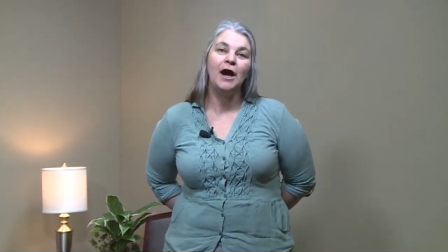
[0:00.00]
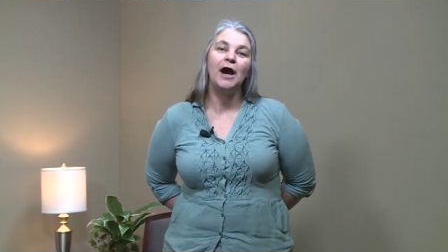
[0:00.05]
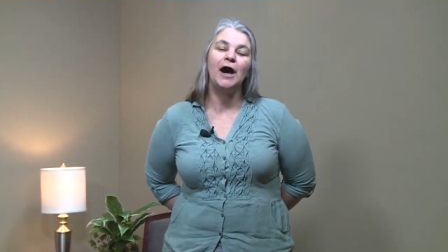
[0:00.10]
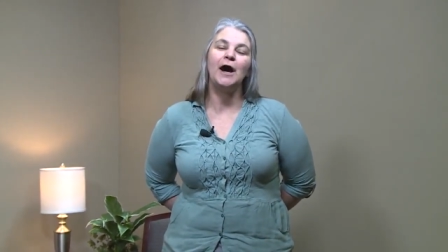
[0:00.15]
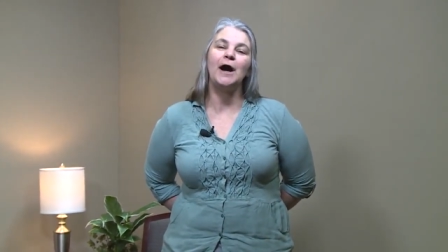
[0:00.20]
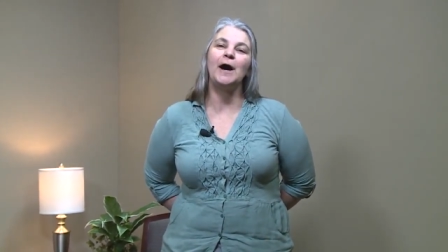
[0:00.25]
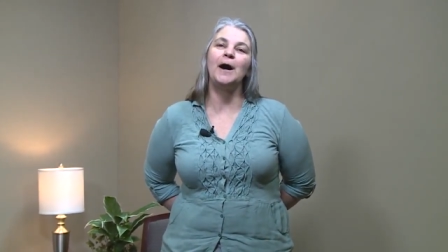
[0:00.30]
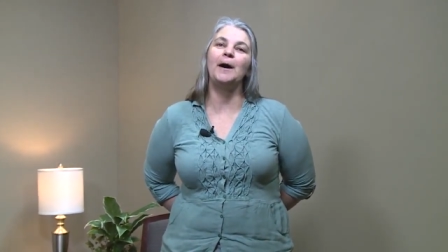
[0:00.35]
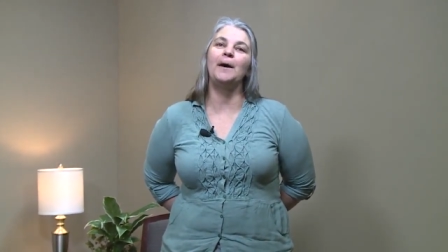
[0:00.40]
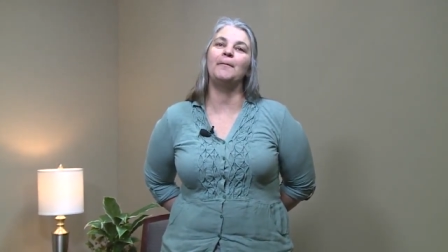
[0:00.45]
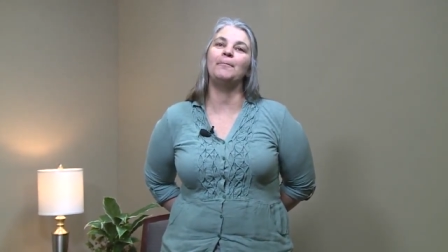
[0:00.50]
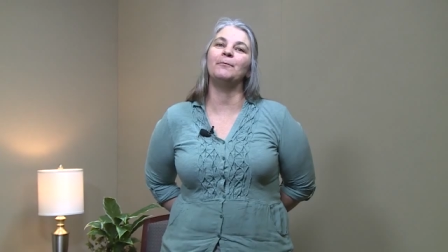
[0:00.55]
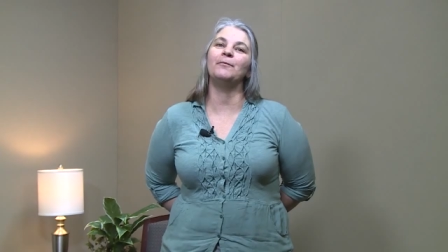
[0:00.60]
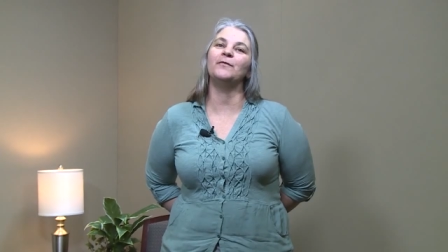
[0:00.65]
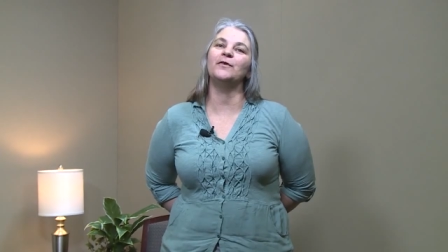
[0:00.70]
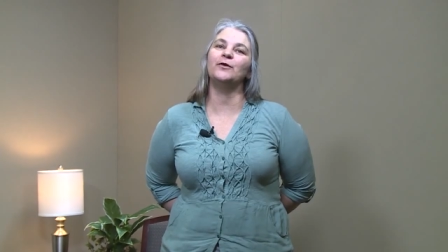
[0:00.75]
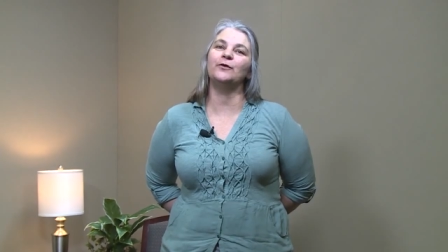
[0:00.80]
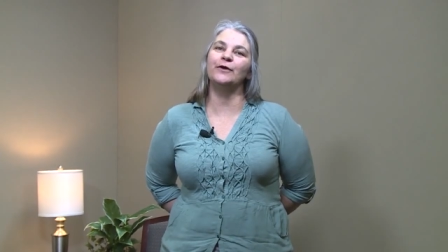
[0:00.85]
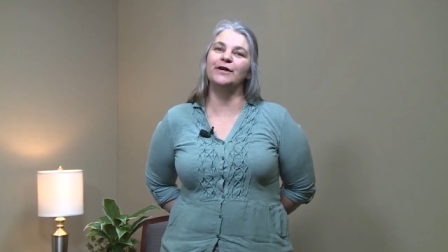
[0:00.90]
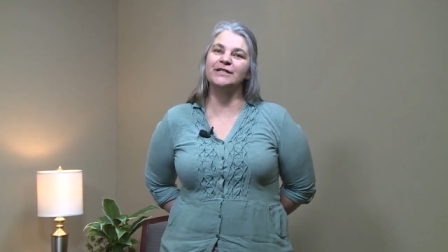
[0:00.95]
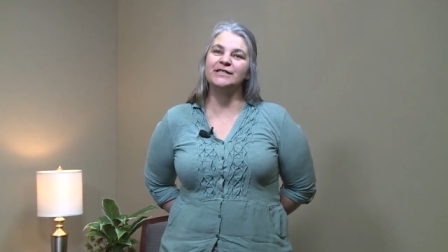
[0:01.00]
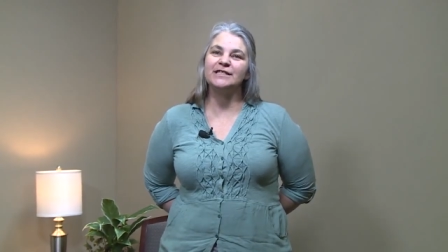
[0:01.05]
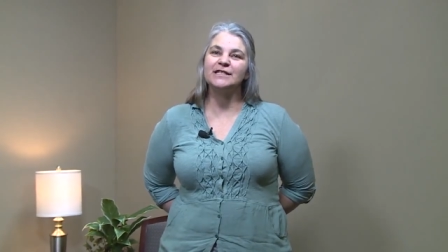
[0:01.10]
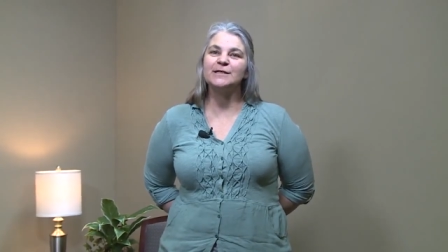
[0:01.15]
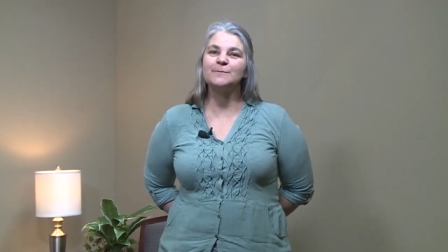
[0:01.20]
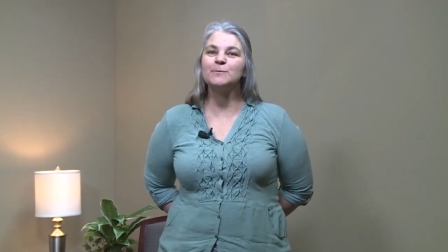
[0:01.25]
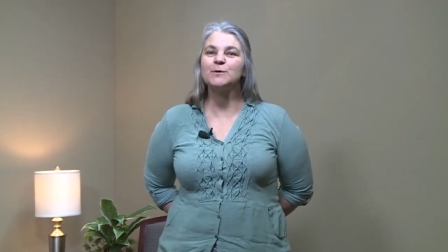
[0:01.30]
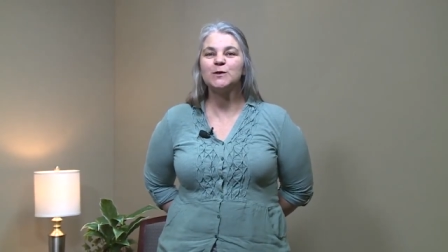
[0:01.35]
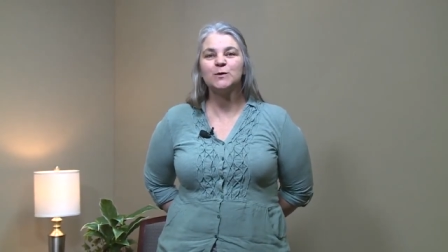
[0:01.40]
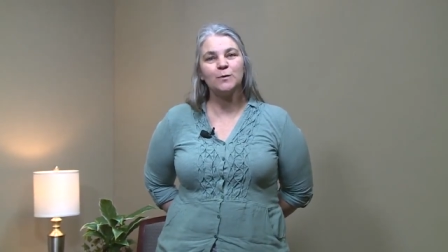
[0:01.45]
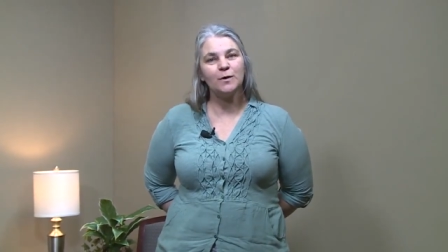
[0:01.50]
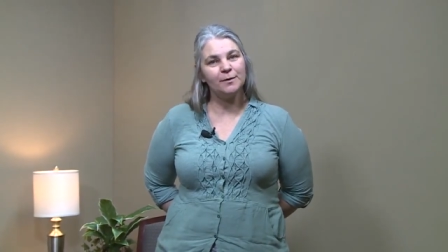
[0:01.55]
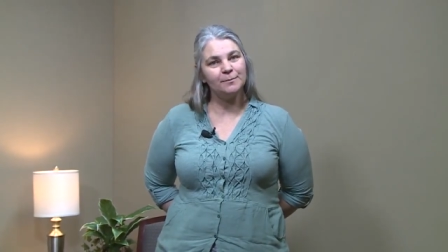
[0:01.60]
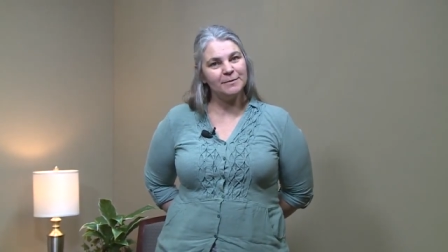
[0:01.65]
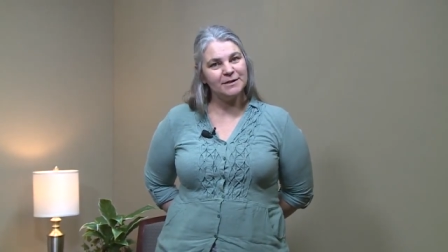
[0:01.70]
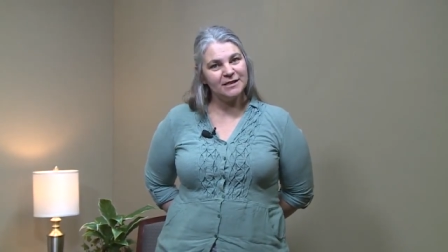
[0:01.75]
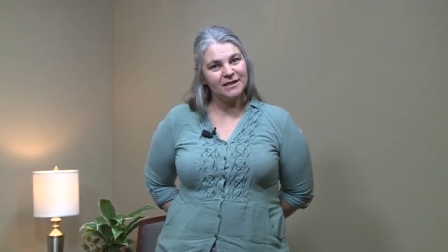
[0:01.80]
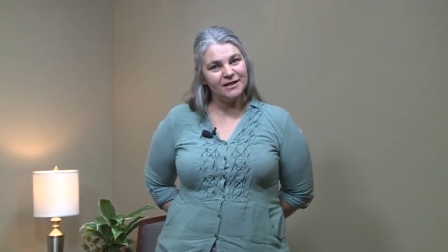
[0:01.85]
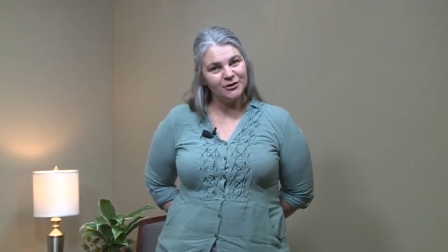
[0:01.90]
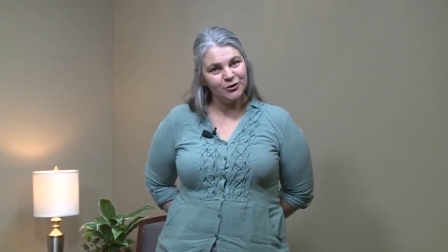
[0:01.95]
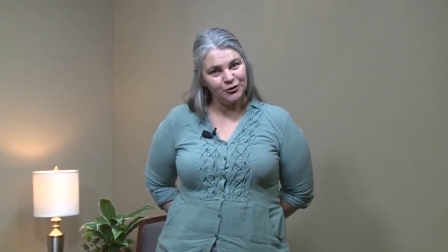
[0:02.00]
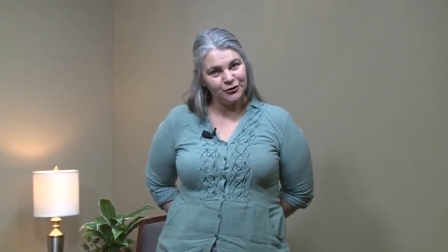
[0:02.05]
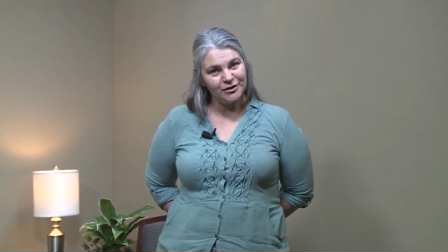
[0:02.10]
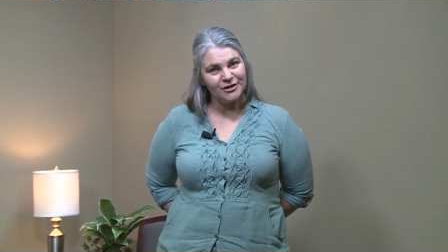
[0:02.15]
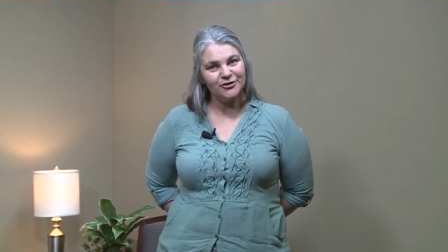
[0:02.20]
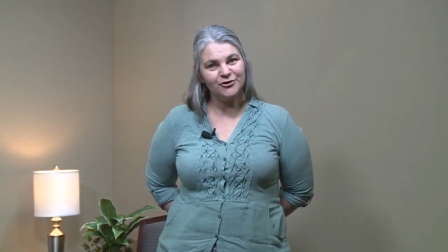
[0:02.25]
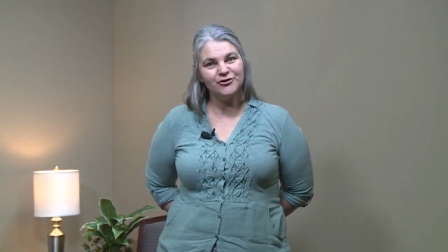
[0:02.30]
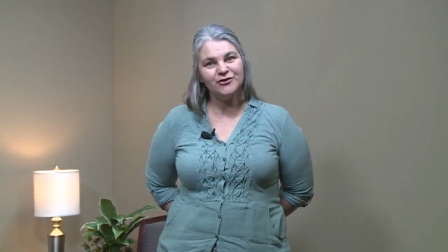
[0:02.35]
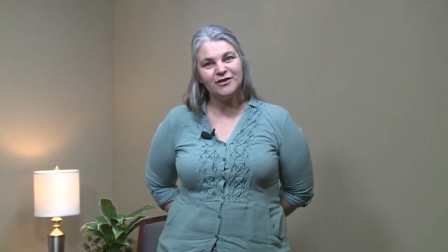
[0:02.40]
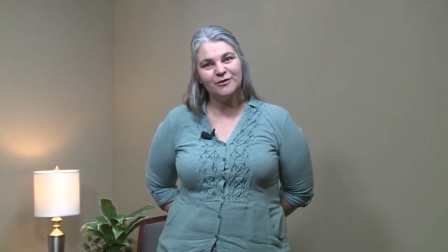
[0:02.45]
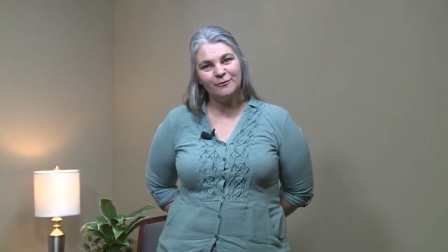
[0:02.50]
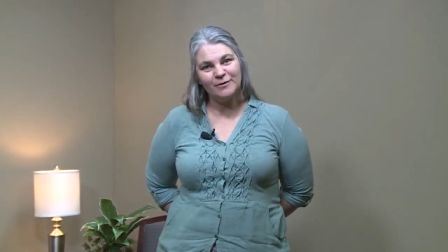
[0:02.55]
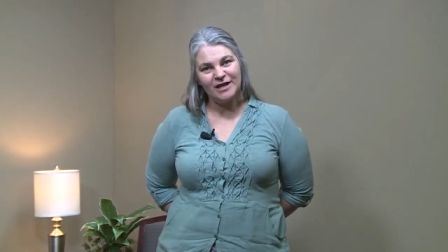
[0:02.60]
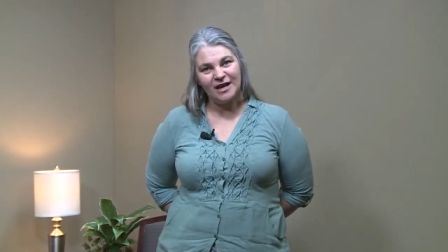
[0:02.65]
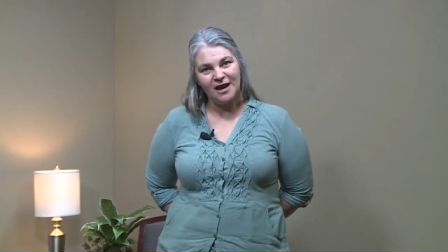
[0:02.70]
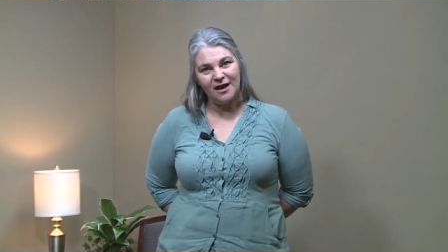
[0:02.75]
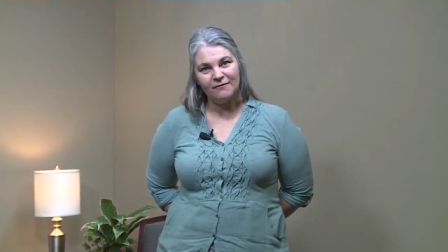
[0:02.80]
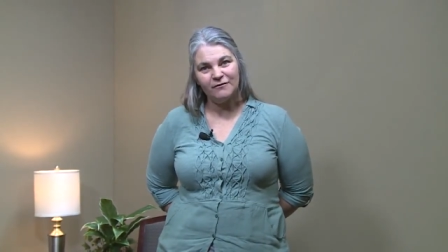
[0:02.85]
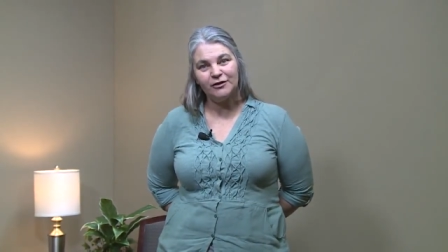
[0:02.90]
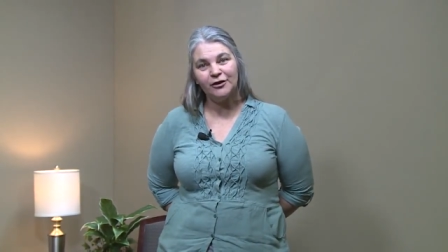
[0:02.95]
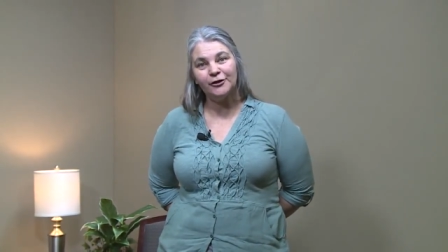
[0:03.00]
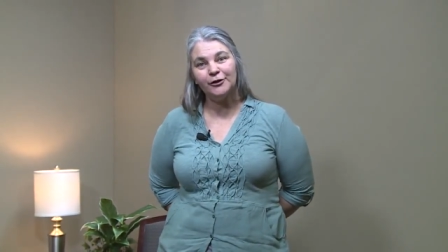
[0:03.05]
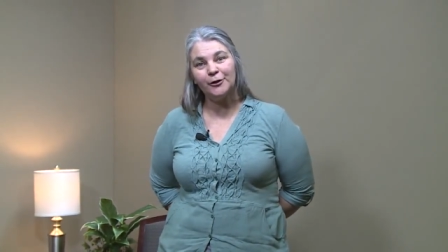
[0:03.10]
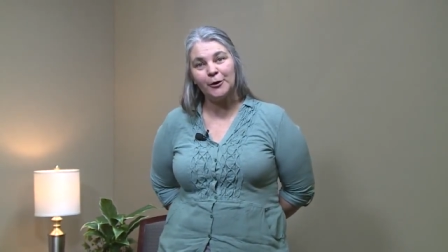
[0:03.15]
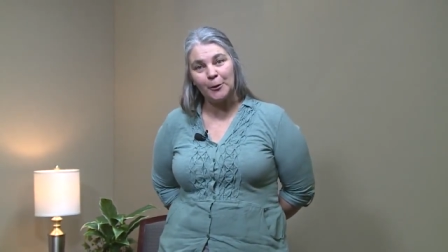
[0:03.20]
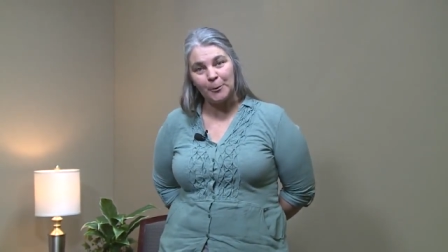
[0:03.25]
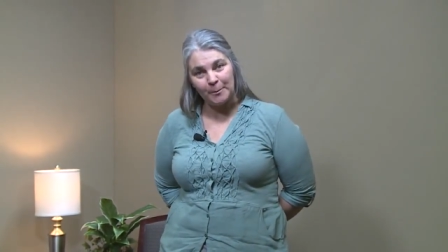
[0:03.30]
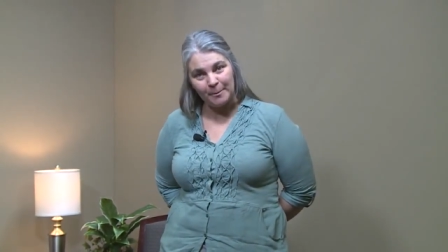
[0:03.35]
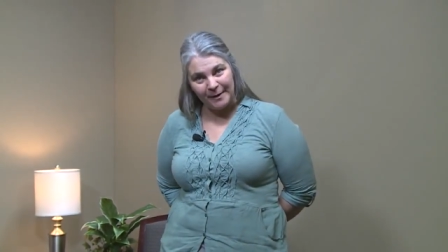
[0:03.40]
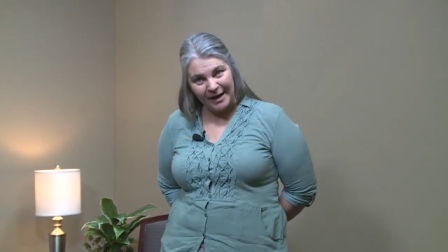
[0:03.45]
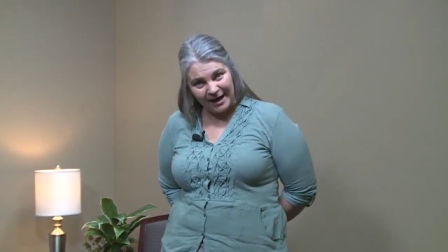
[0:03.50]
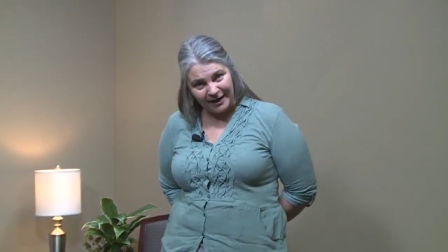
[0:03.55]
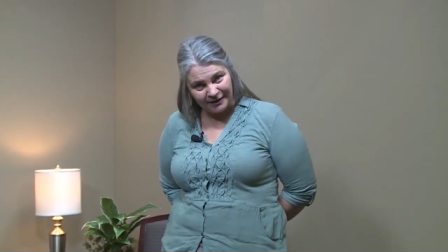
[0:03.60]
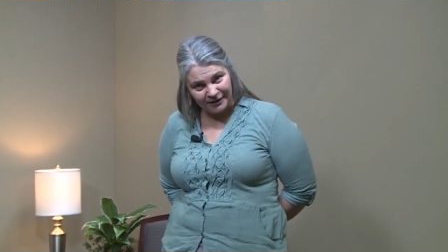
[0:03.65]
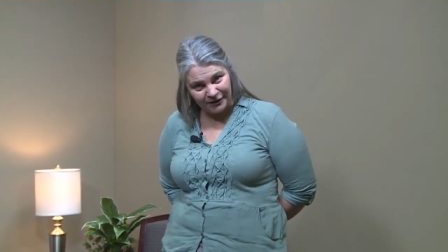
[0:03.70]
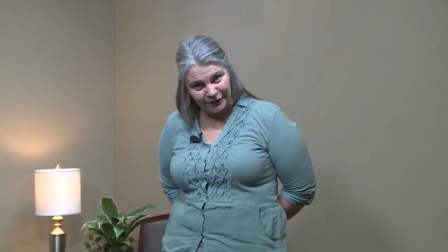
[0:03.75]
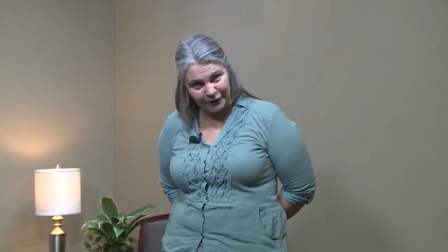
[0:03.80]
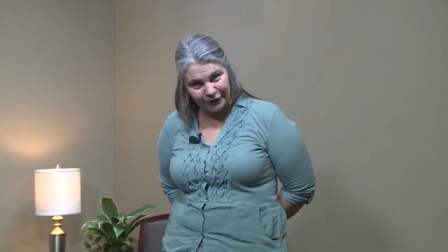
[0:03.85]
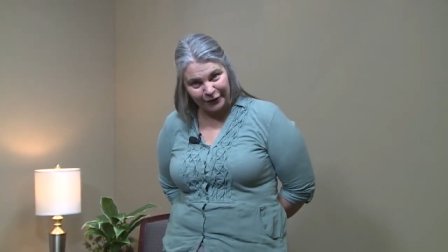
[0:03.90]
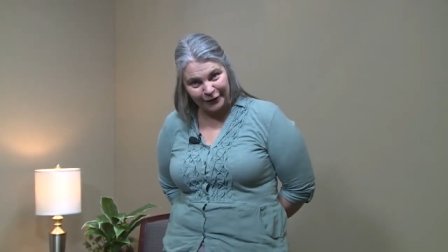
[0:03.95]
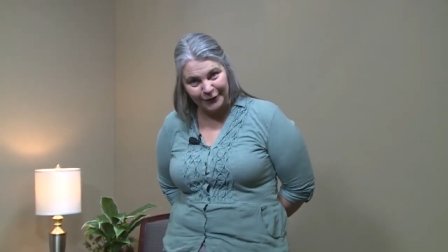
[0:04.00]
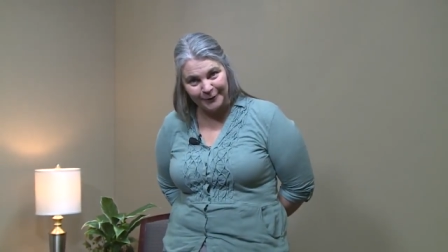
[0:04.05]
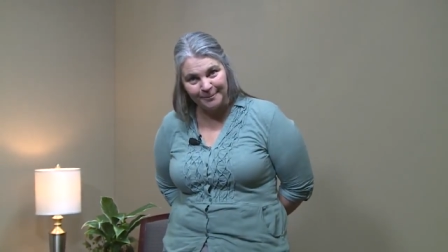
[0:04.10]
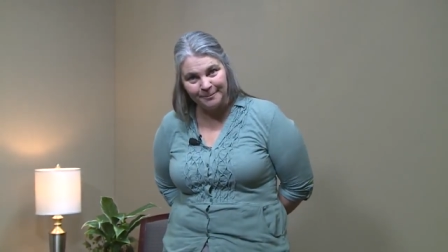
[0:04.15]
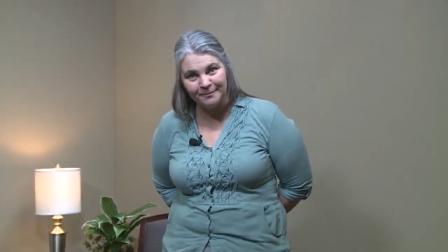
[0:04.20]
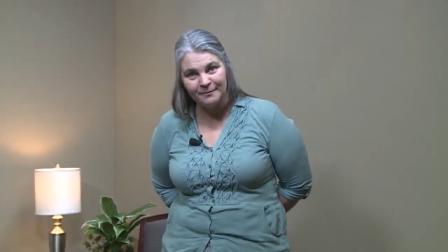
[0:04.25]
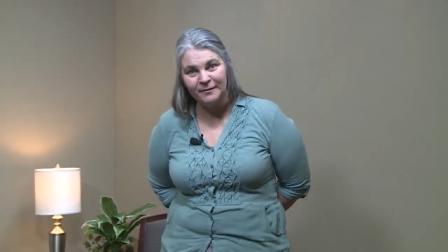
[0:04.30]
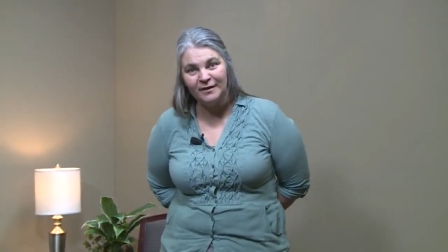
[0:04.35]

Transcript: Um, the Great Dismal Swamp is a treasure that we have in our own backyard.